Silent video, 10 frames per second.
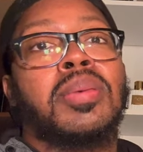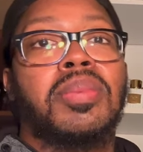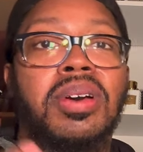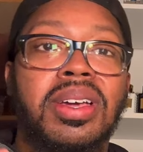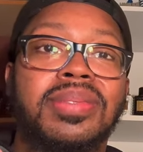
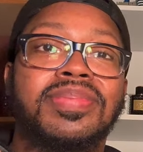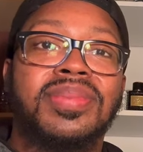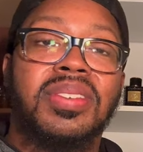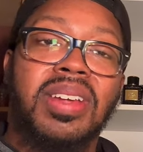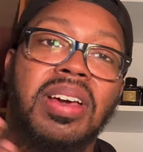But
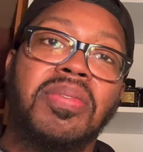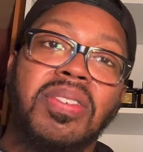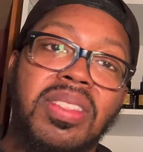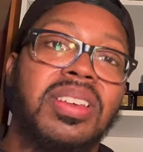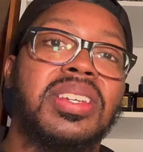without
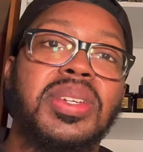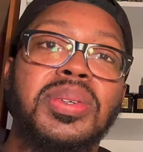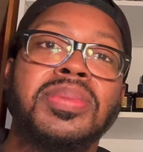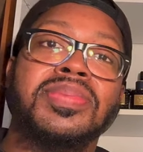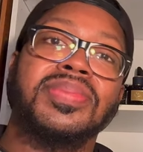further
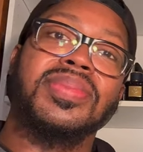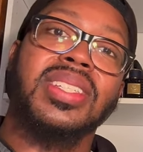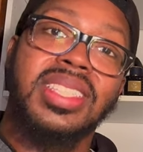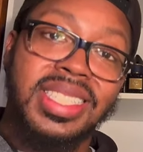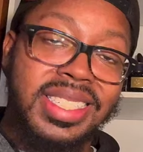ado,
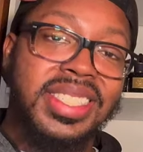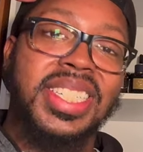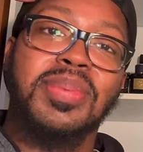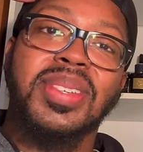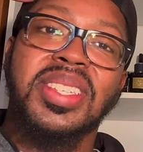let's just
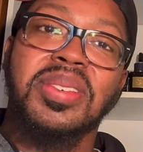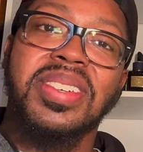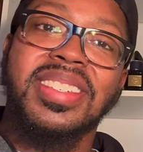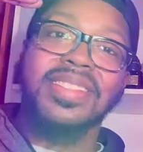jump into it.